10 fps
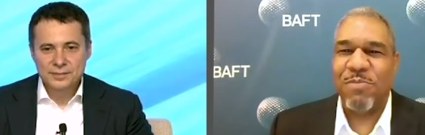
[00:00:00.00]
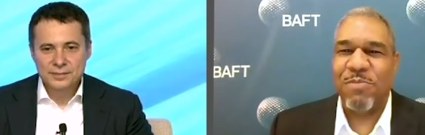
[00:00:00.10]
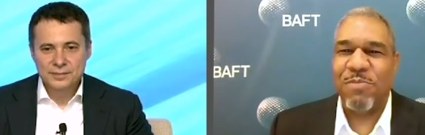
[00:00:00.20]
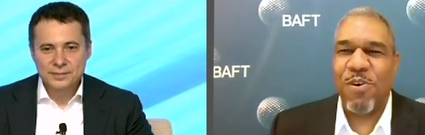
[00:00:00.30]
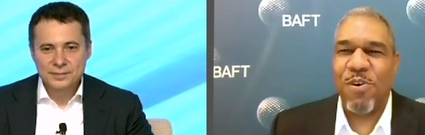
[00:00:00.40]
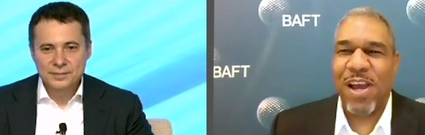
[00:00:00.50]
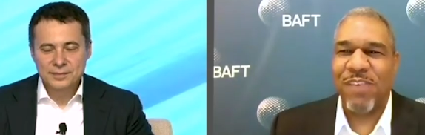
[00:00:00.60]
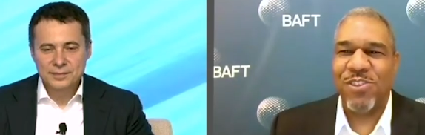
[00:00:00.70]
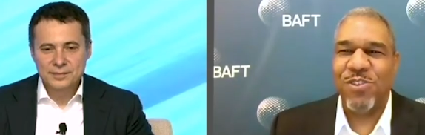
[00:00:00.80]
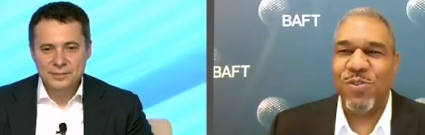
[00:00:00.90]
Speaker 1: bit more
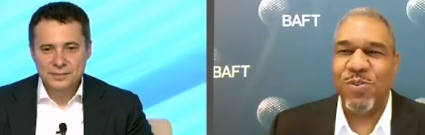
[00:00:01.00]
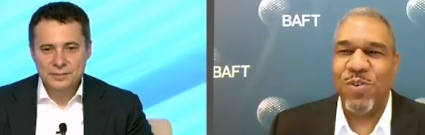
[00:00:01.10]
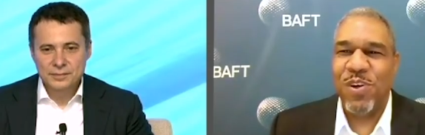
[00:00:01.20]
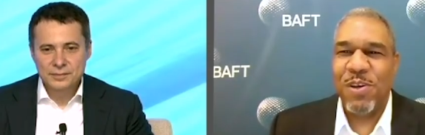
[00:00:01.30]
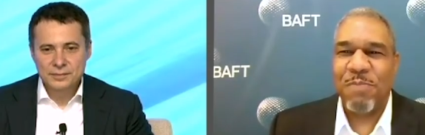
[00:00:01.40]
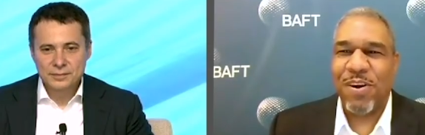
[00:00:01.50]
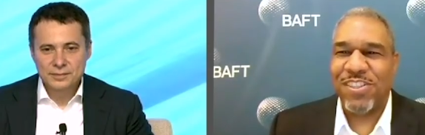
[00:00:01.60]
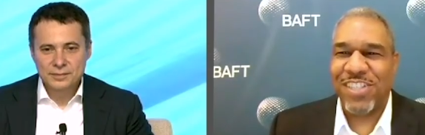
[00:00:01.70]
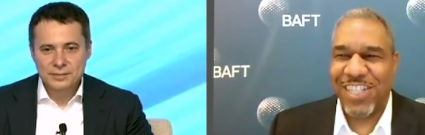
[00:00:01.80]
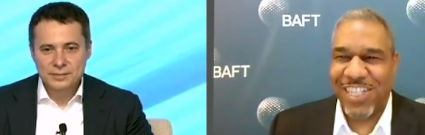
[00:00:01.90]
about you
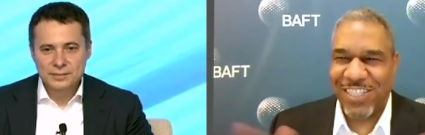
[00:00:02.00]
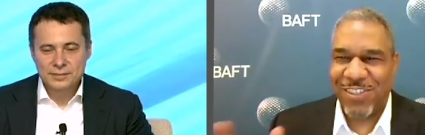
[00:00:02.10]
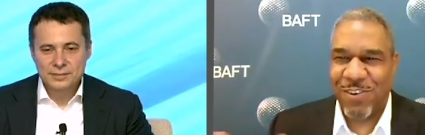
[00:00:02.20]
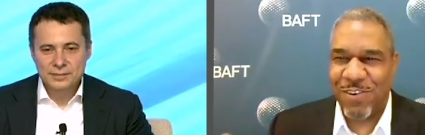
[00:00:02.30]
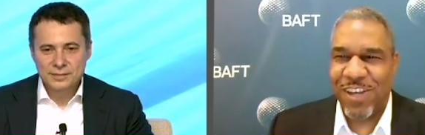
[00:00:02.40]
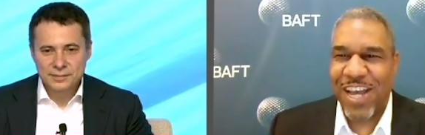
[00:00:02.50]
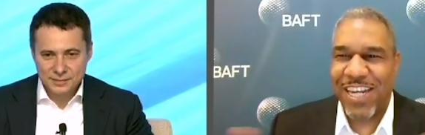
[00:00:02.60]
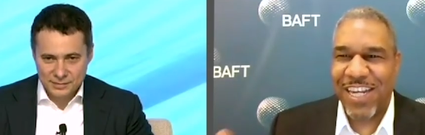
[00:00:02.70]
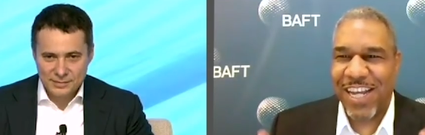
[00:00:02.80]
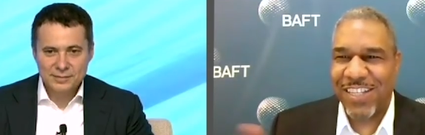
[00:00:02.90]
personally. So
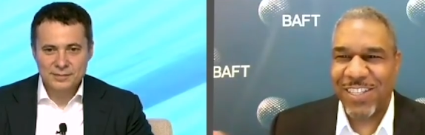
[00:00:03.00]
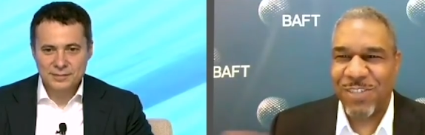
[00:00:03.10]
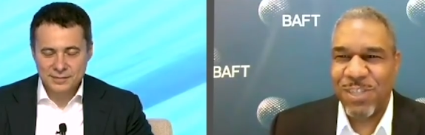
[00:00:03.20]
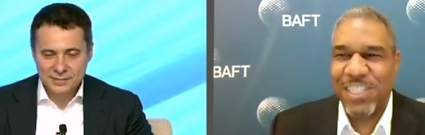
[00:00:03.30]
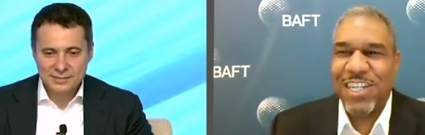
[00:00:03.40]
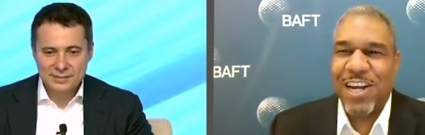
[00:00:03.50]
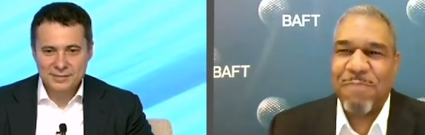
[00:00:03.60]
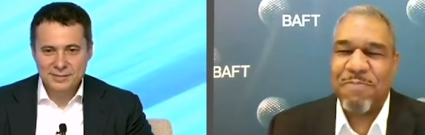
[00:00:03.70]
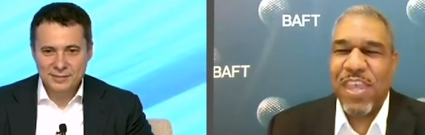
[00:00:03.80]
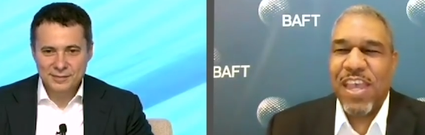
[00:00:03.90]
I, I'll switch it
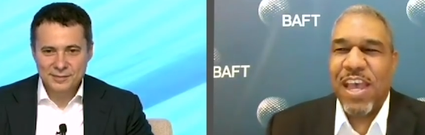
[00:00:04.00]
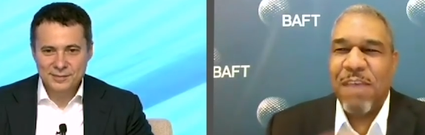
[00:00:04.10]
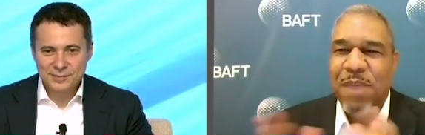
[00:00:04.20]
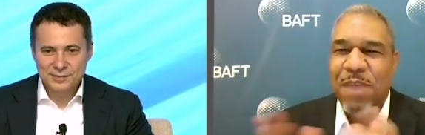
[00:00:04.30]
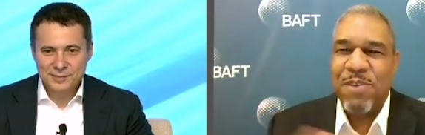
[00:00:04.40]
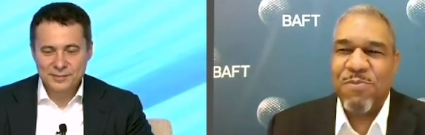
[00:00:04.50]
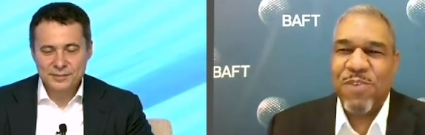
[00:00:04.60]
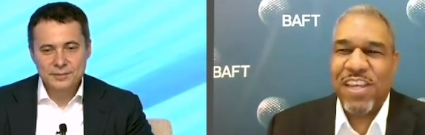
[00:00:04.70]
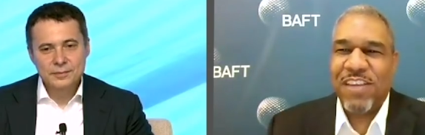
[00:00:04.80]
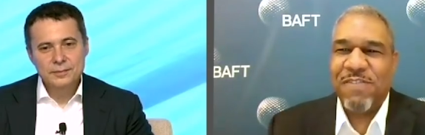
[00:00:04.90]
up, and maybe
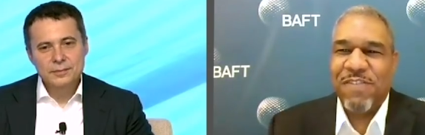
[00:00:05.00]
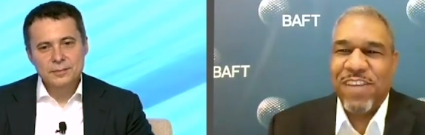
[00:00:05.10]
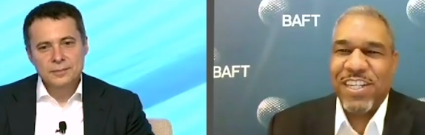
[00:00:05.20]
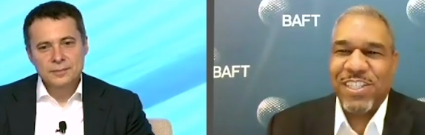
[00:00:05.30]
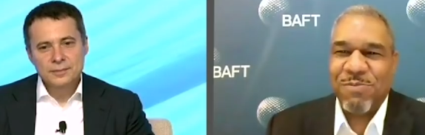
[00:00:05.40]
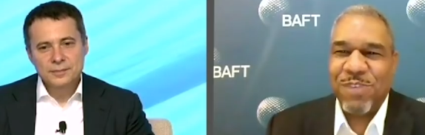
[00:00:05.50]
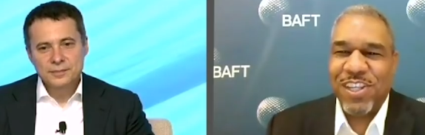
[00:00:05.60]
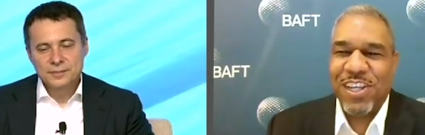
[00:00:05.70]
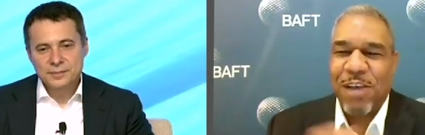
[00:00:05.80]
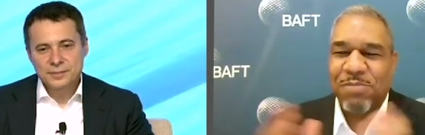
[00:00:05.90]
we can finish with a
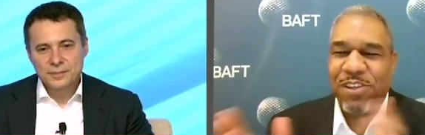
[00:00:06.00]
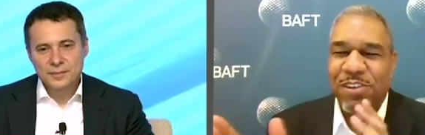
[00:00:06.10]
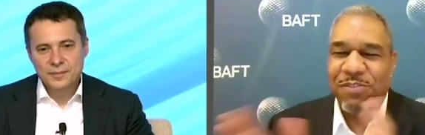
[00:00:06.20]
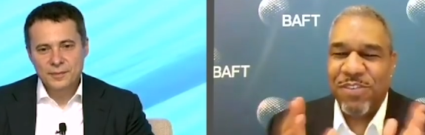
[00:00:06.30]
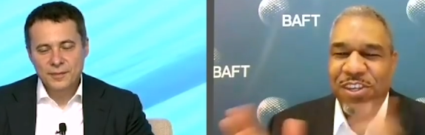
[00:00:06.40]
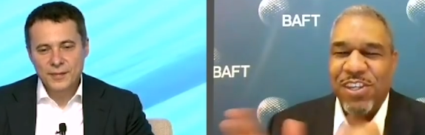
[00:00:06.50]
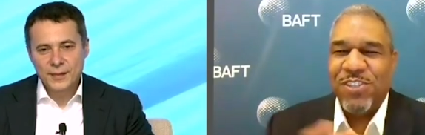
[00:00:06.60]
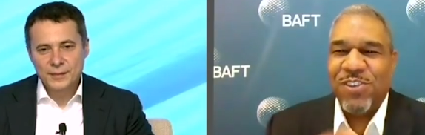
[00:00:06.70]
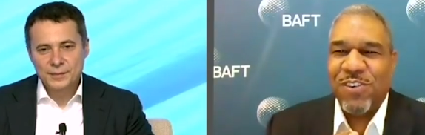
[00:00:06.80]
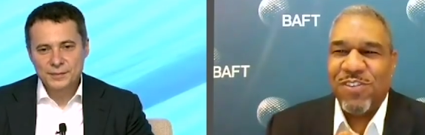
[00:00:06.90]
couple of
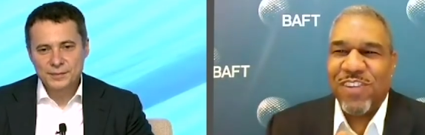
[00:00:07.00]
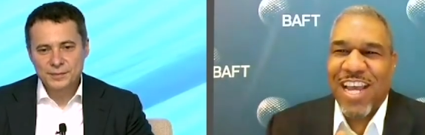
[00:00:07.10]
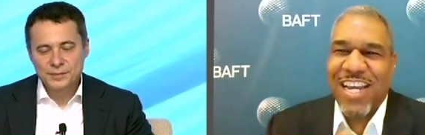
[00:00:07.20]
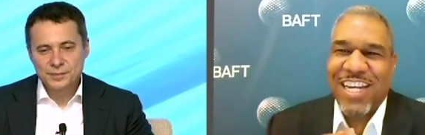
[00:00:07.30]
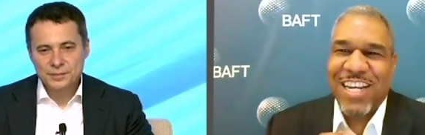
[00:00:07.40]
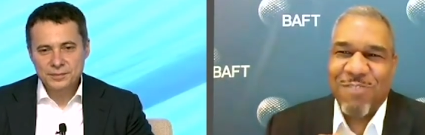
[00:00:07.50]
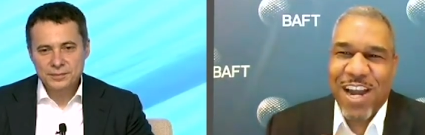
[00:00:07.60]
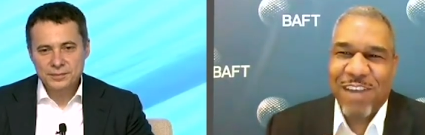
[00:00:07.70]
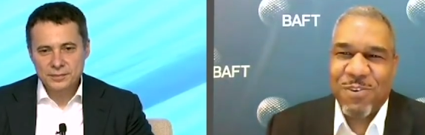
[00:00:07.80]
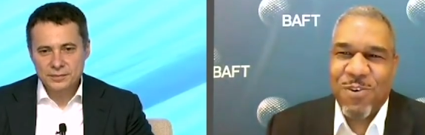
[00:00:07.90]
sort of lightning
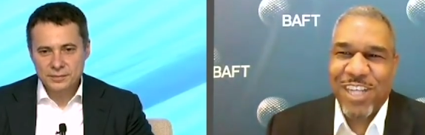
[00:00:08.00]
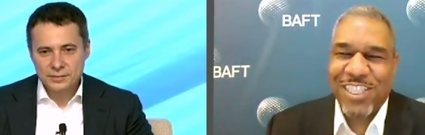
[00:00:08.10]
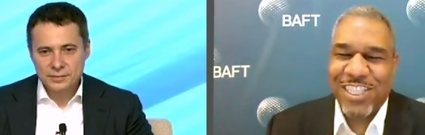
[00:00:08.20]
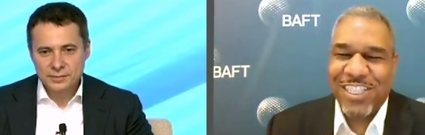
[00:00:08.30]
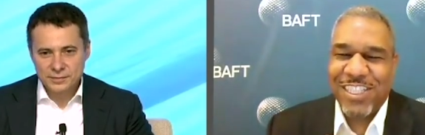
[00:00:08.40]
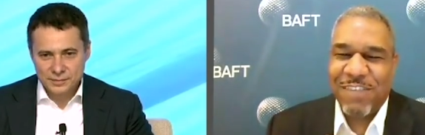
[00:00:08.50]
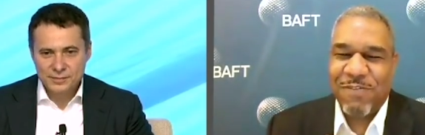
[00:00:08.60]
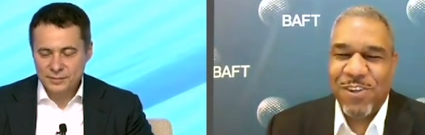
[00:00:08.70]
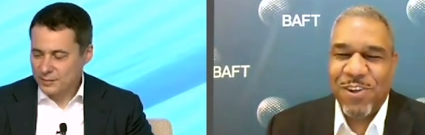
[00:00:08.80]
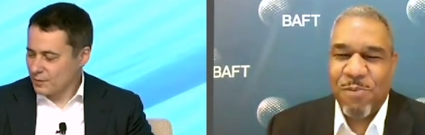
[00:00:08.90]
round questions, if
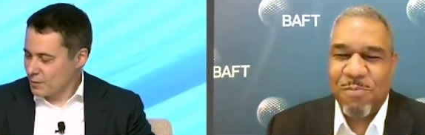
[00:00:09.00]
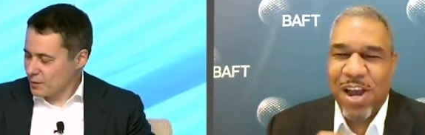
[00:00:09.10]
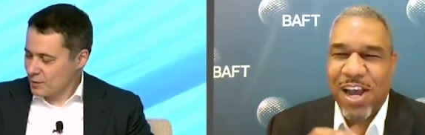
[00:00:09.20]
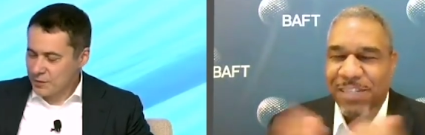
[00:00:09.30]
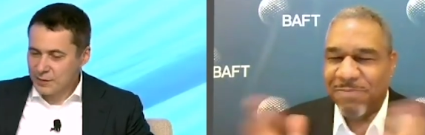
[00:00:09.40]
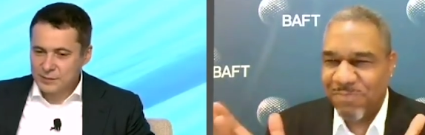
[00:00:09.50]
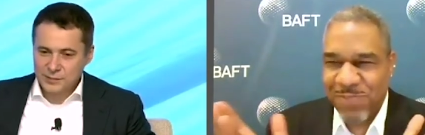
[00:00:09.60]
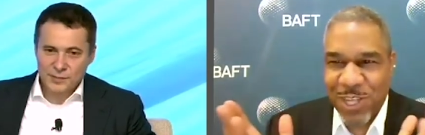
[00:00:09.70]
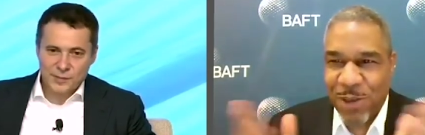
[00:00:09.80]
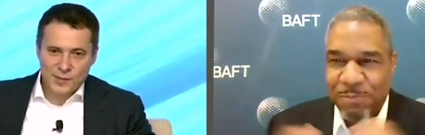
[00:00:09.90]
you don't mind.
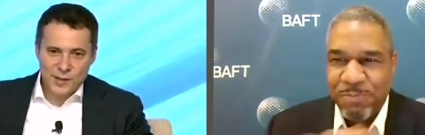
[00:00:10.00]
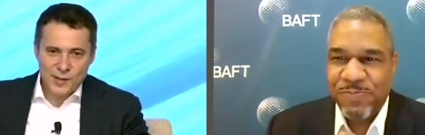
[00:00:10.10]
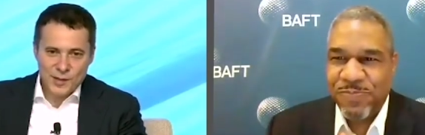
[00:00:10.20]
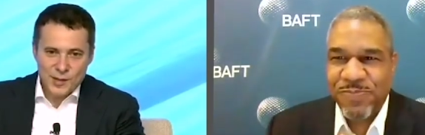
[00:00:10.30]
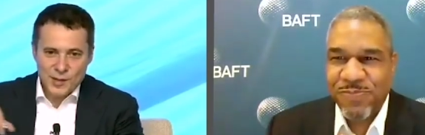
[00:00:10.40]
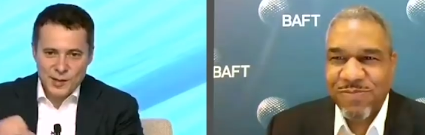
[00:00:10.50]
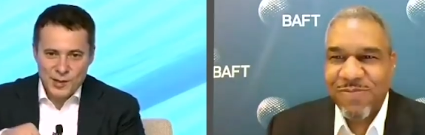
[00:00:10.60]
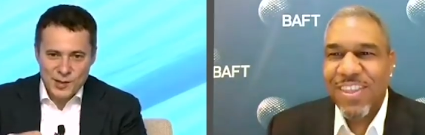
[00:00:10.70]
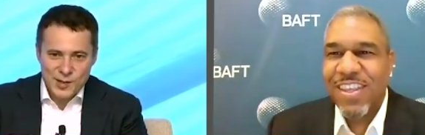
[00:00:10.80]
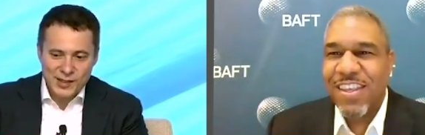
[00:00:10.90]
So
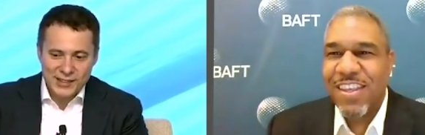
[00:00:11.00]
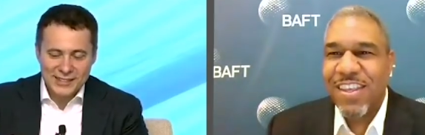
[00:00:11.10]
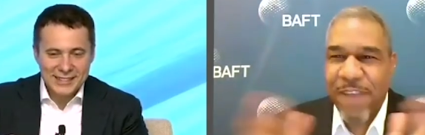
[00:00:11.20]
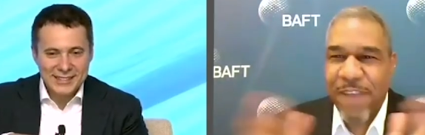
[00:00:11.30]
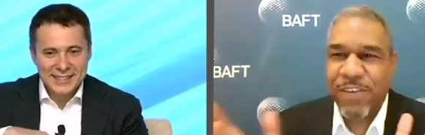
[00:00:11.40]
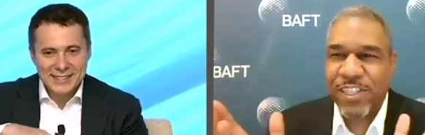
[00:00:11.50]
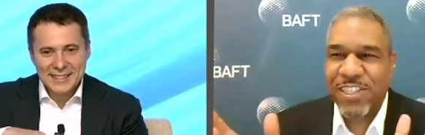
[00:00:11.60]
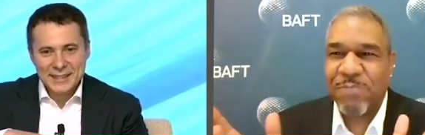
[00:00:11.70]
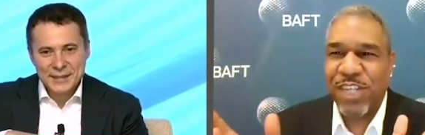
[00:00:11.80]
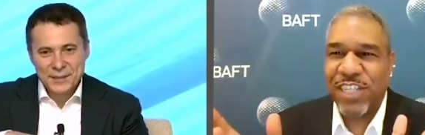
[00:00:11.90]
Sure. Favorite
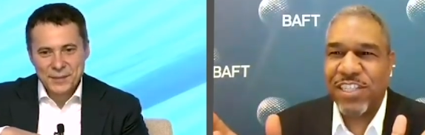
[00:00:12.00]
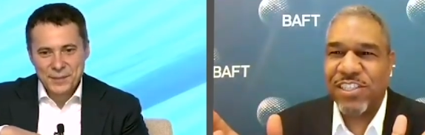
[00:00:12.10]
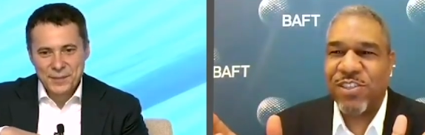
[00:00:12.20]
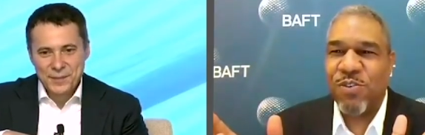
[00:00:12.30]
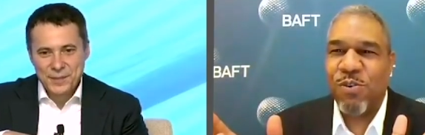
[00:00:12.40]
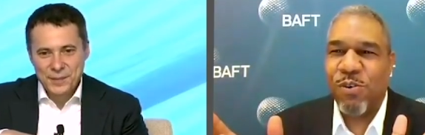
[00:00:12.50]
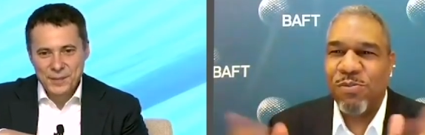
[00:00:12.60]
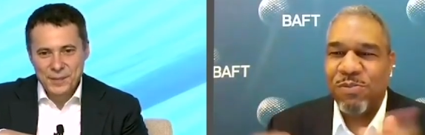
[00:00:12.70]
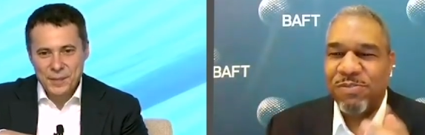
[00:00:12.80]
subject in school?